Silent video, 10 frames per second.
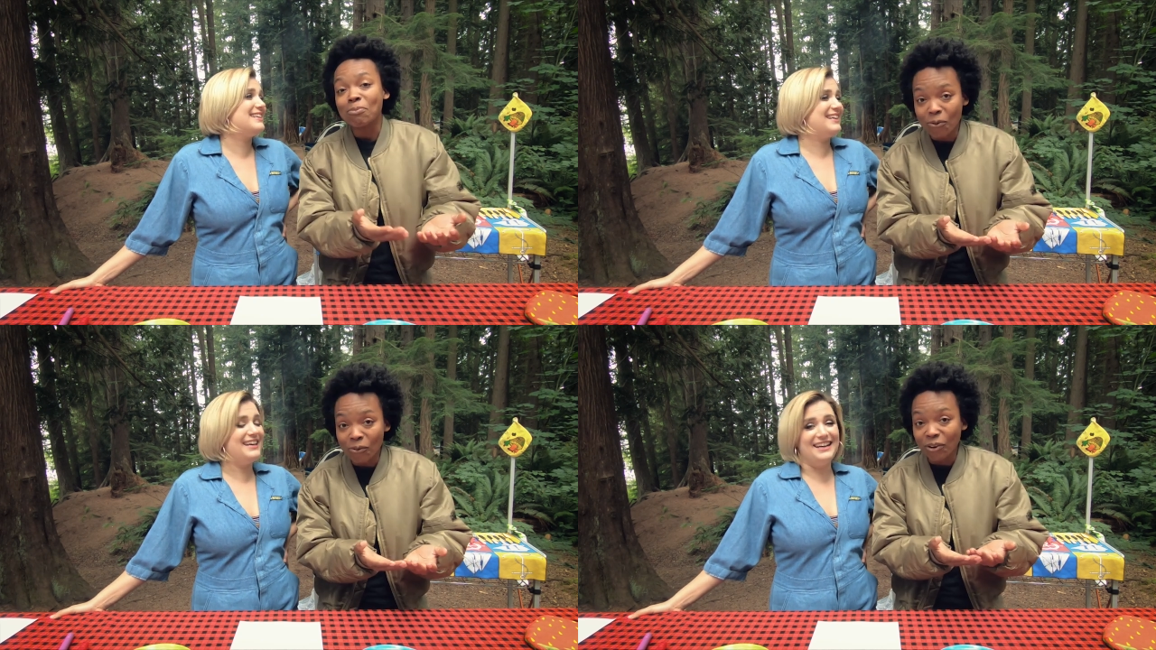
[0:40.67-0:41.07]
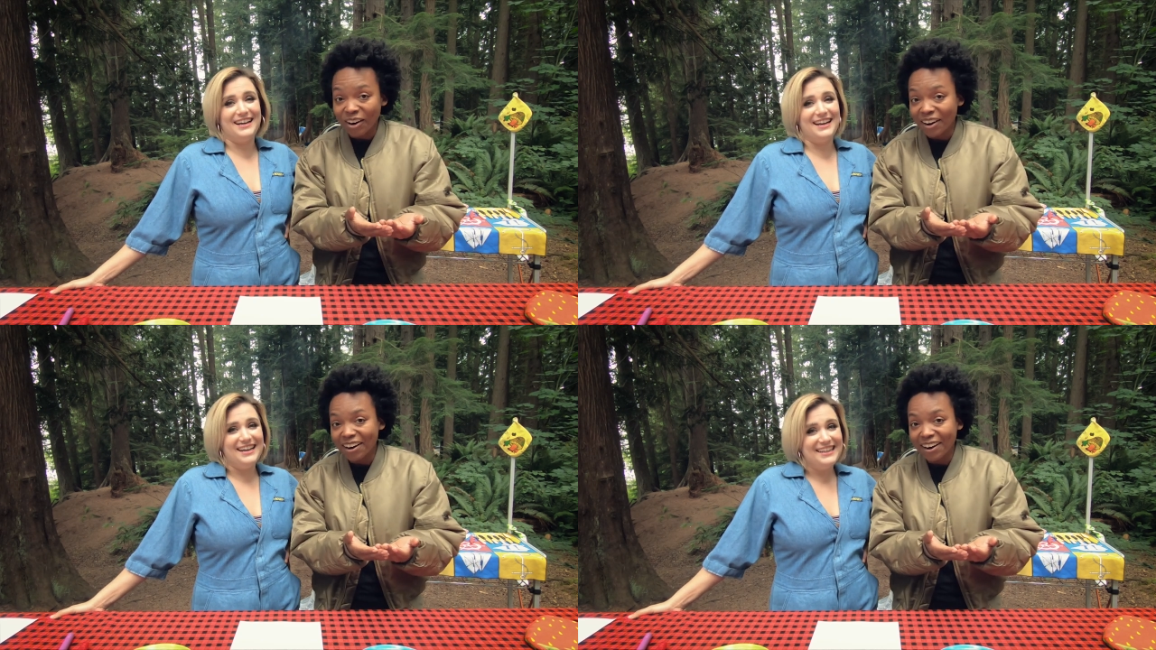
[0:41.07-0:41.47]

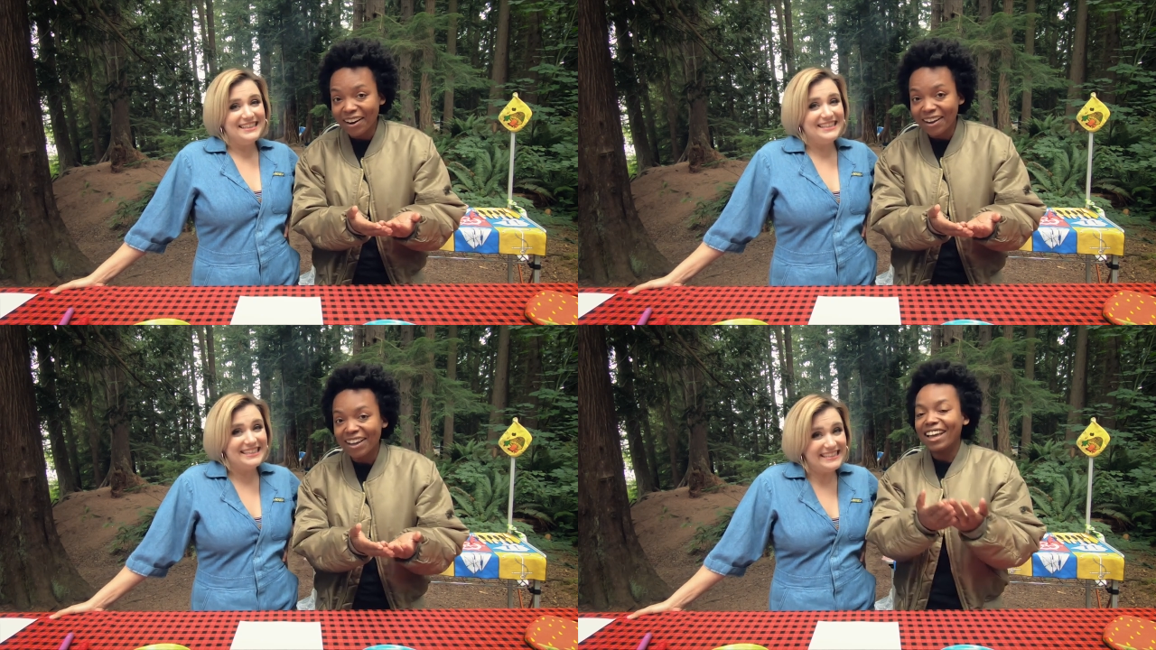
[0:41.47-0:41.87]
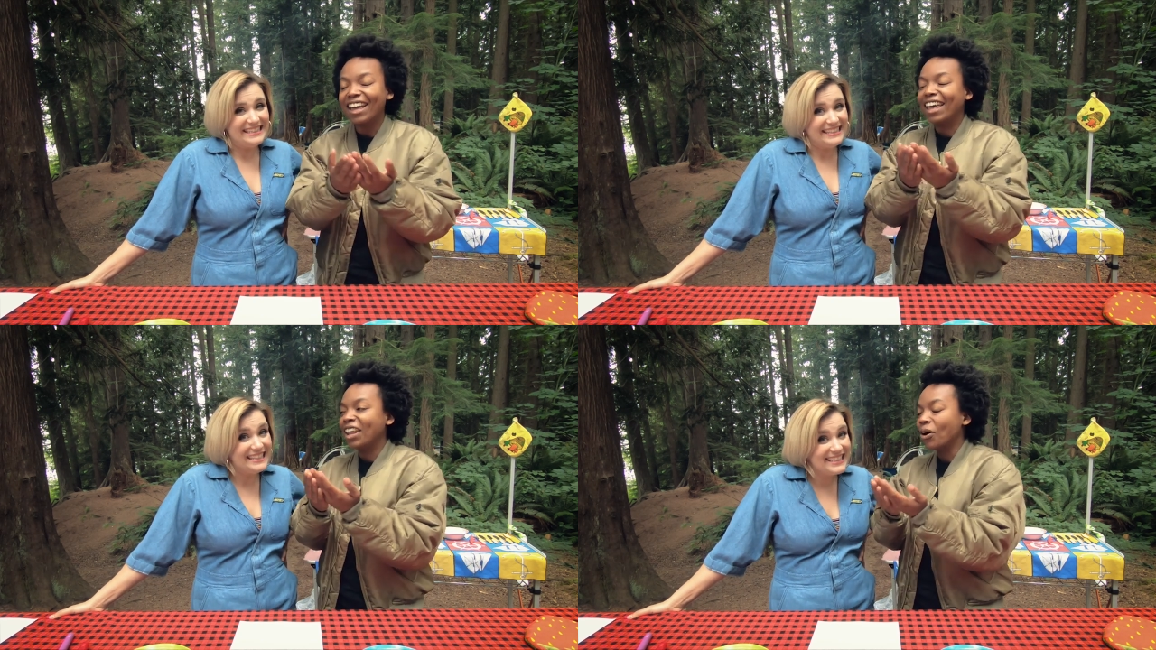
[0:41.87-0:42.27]
Speaker 1: s'more
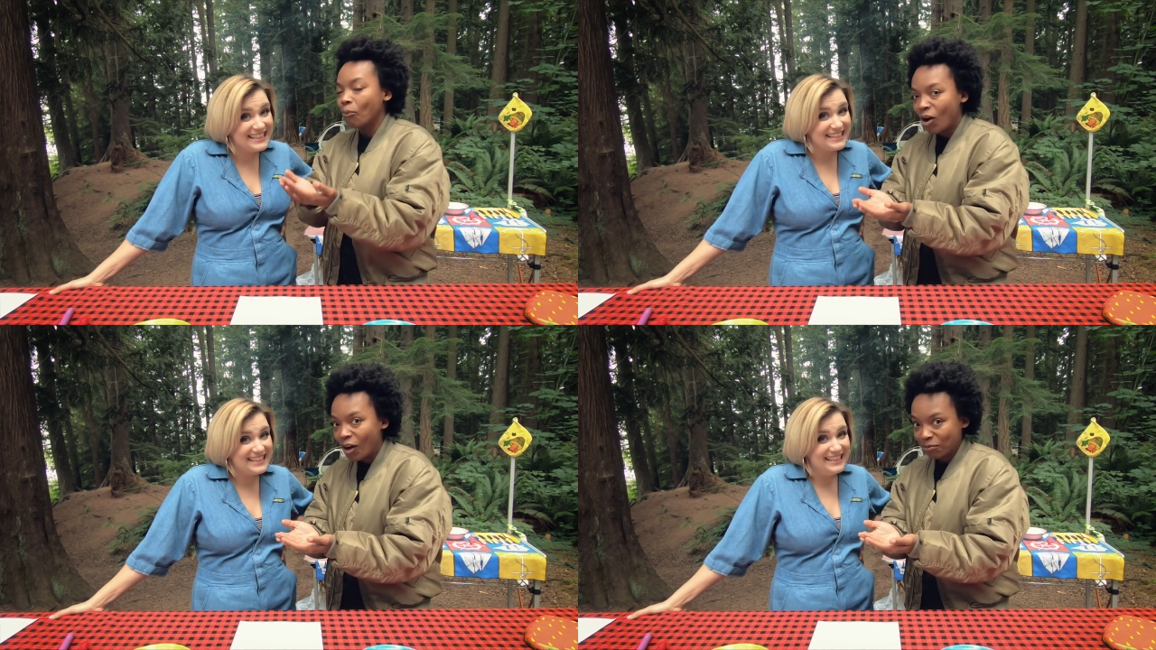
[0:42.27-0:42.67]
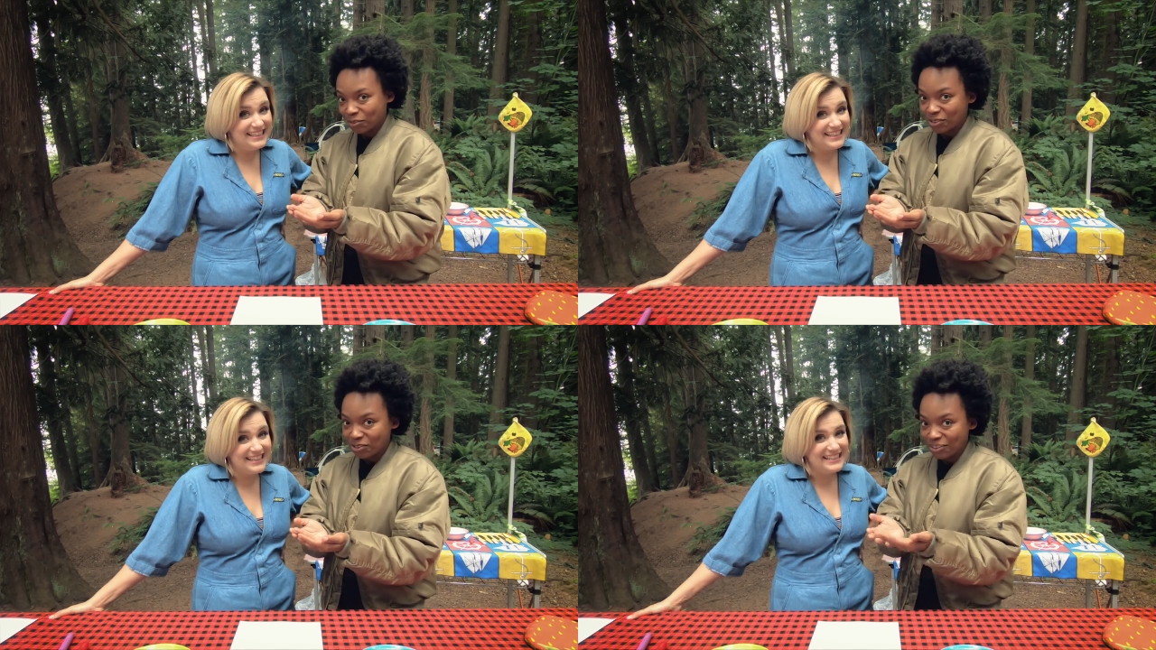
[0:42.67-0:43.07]
and a
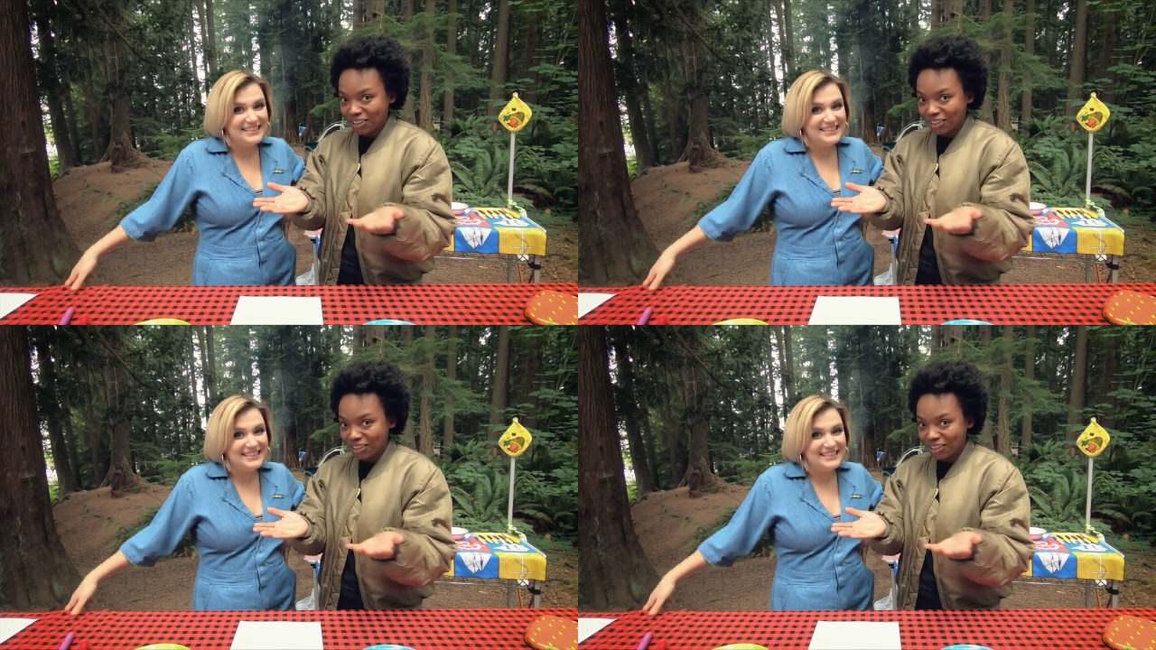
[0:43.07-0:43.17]
waffle.